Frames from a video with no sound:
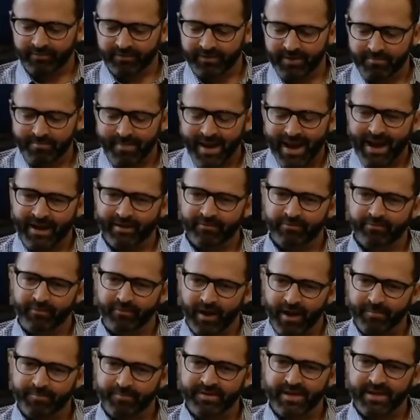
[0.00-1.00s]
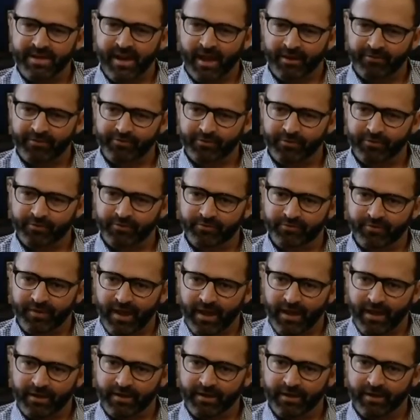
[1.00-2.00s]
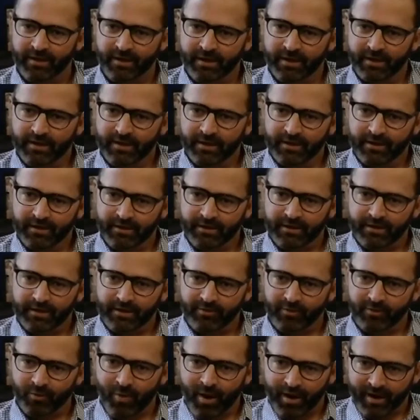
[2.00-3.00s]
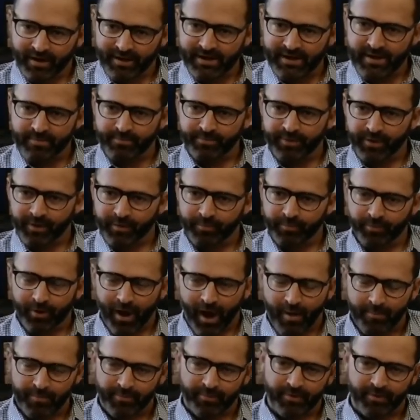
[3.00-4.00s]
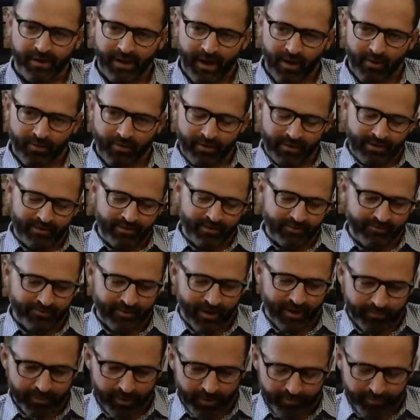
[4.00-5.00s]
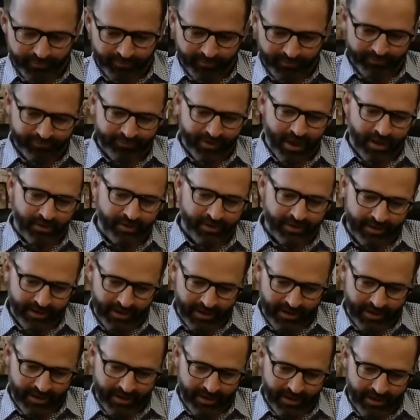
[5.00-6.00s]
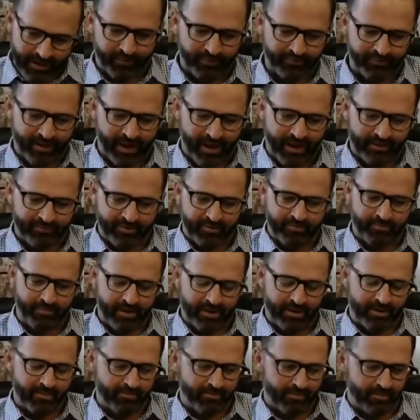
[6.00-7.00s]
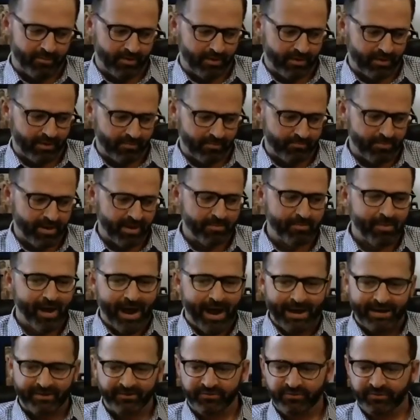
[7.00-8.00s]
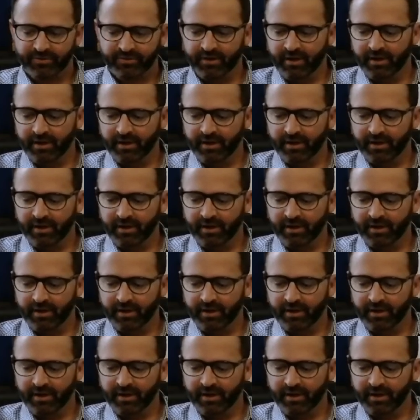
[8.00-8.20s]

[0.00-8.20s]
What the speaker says: demand for empty nesters that either want to keep their property out in the suburbs or sell it and downsize and minimize.